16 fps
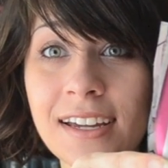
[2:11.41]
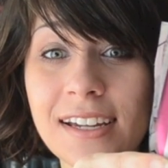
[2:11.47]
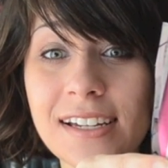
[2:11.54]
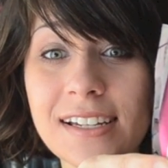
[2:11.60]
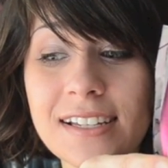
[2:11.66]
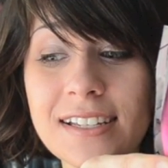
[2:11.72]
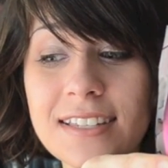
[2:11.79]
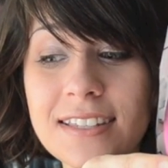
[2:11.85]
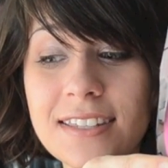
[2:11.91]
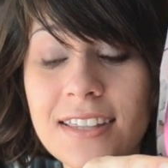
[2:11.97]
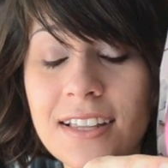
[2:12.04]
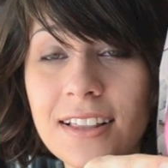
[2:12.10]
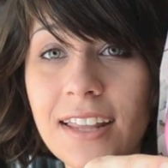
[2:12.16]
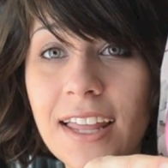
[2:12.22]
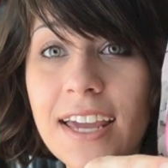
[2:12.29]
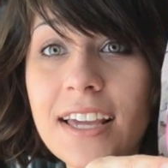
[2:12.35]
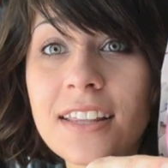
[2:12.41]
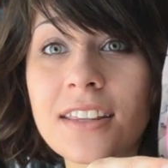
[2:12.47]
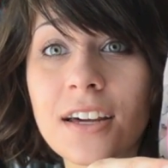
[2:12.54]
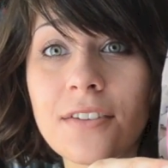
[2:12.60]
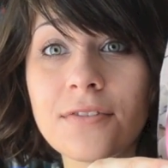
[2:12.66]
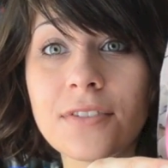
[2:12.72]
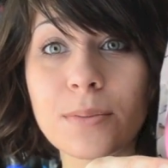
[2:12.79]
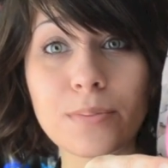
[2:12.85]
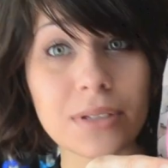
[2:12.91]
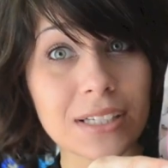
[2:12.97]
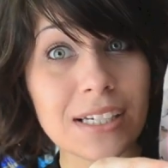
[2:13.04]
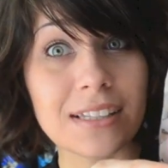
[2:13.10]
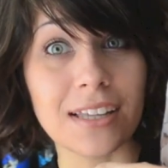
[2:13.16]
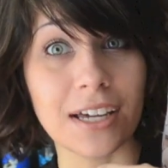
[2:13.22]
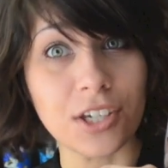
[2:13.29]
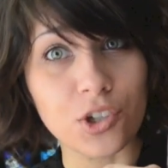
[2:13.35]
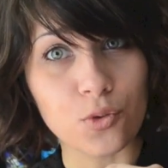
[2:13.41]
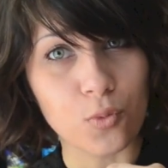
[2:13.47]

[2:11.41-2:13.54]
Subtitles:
is the length of the pleat that you